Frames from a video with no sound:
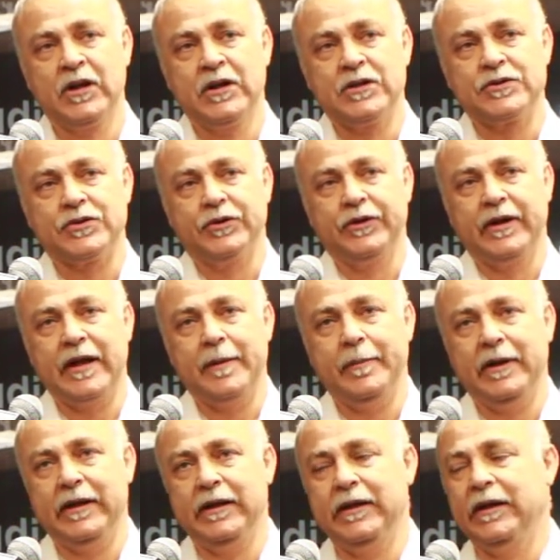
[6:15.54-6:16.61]
so
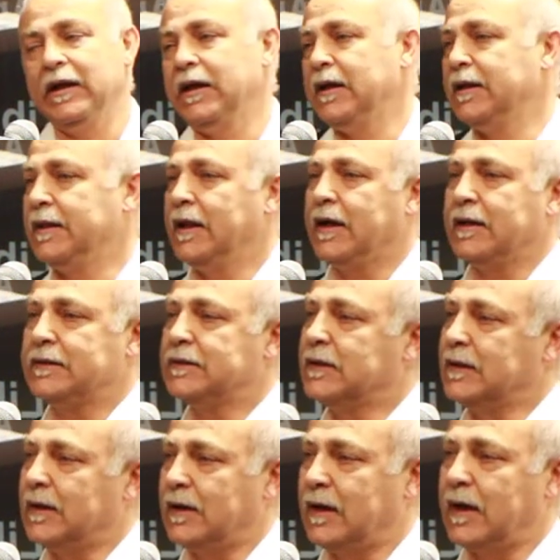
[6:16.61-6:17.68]
namely that
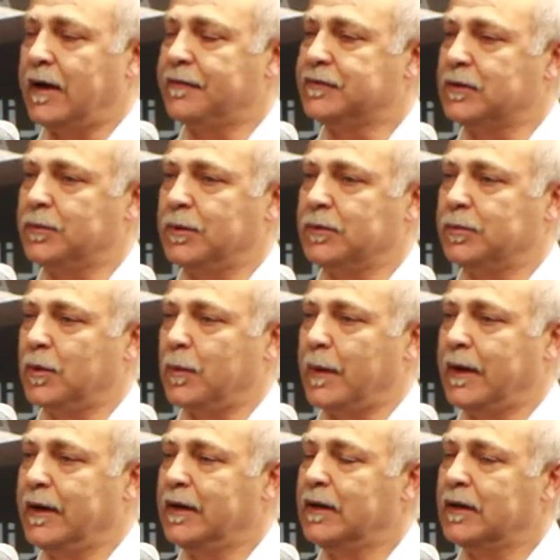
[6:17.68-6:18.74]
after World War
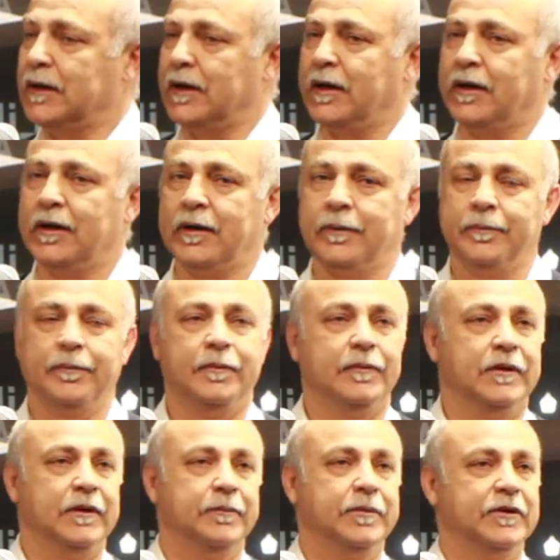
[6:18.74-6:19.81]
One, um,
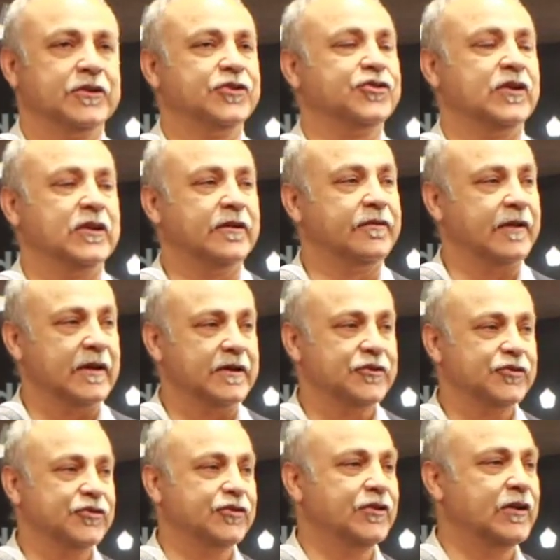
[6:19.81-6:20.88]
the British and the
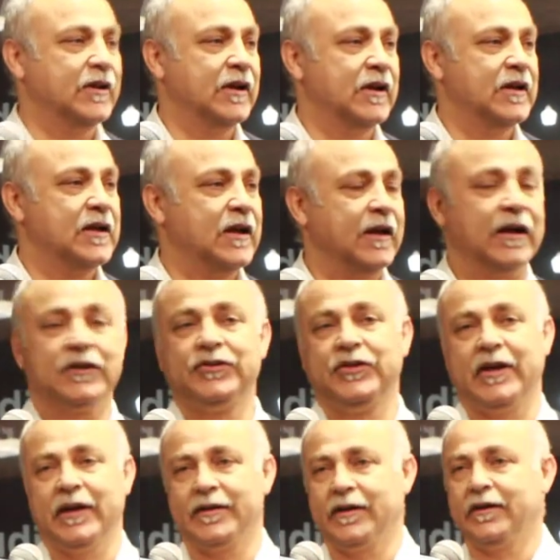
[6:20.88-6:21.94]
French got
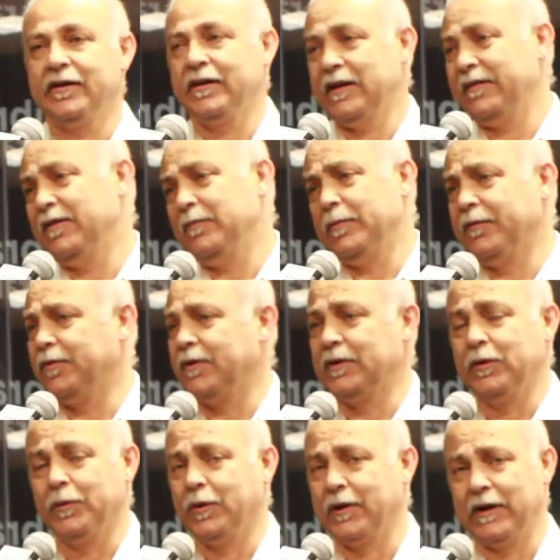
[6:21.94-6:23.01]
together even before the
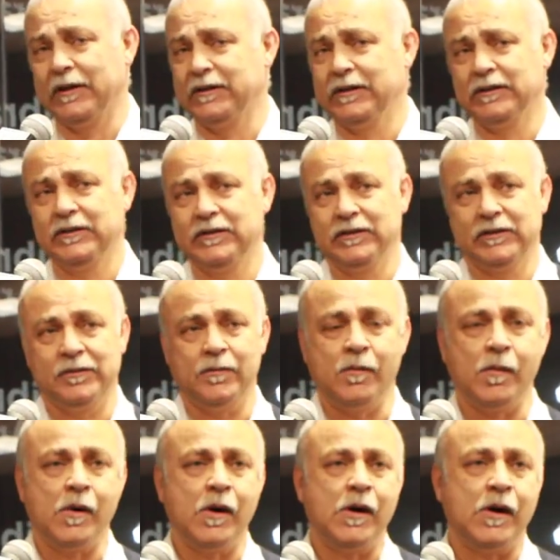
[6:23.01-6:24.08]
war ended
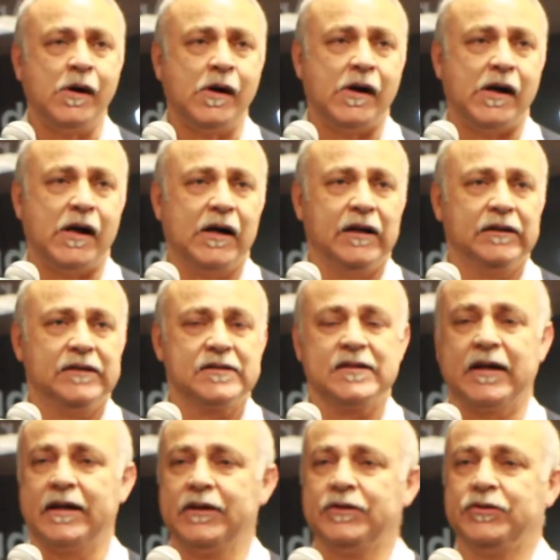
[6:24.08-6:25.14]
and
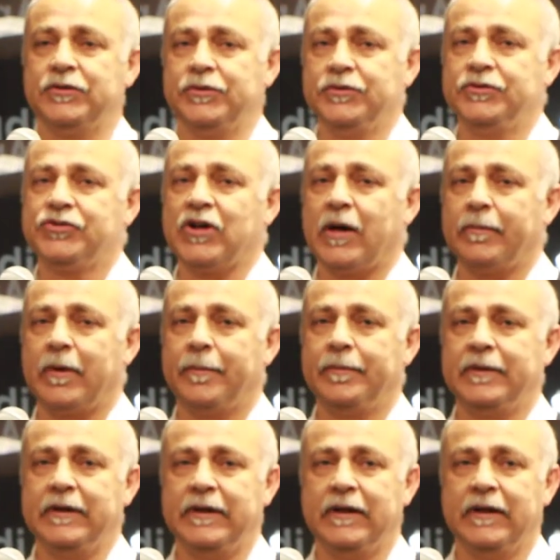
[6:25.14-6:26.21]
decided to chop up
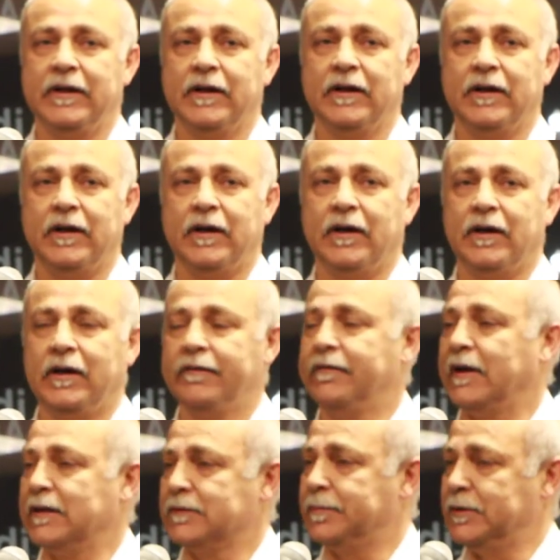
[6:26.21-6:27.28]
the uh,
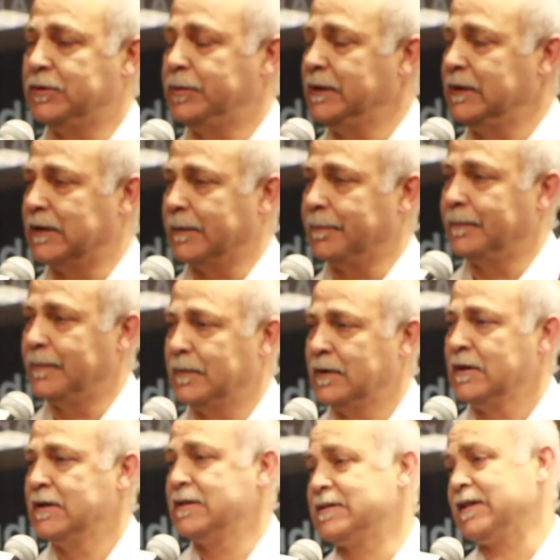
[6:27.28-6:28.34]
Levant between them.
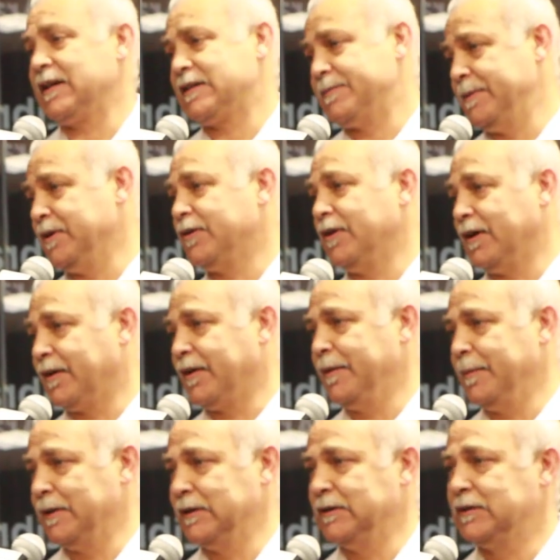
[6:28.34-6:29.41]
Sykes-Picot
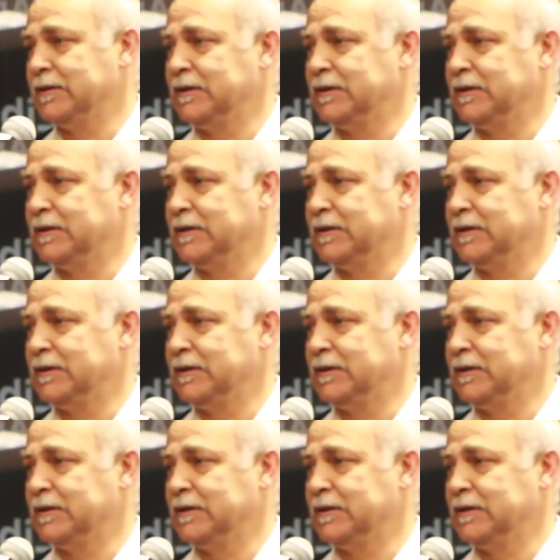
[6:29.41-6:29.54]
Agreement,